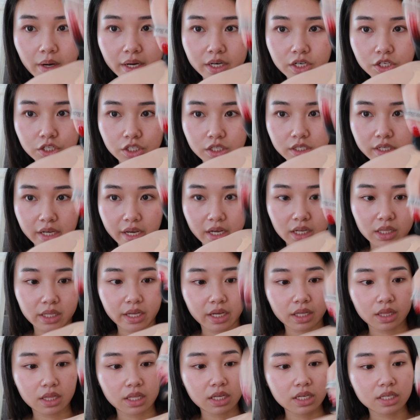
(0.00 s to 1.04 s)
I just take
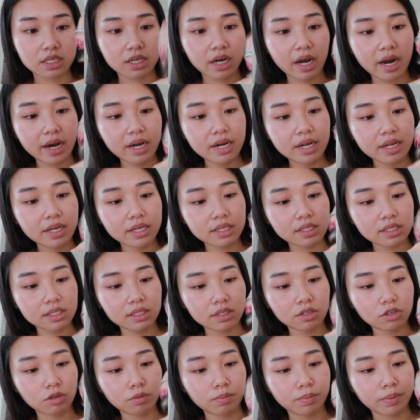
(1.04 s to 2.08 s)
like the tiniest
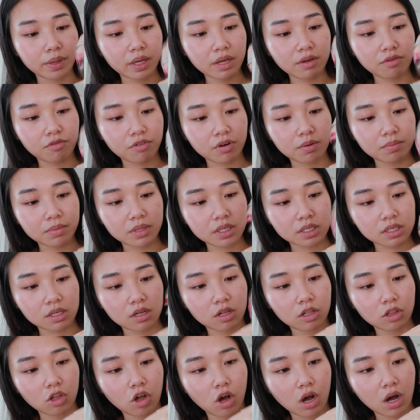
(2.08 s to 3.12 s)
little bit from this
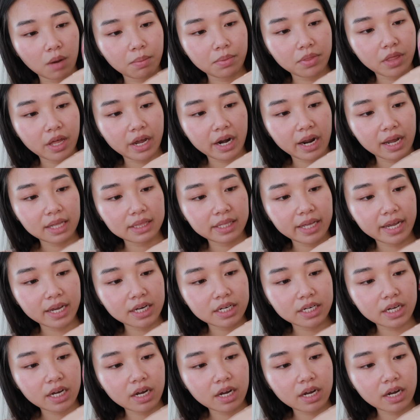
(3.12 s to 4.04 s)
glob that I laid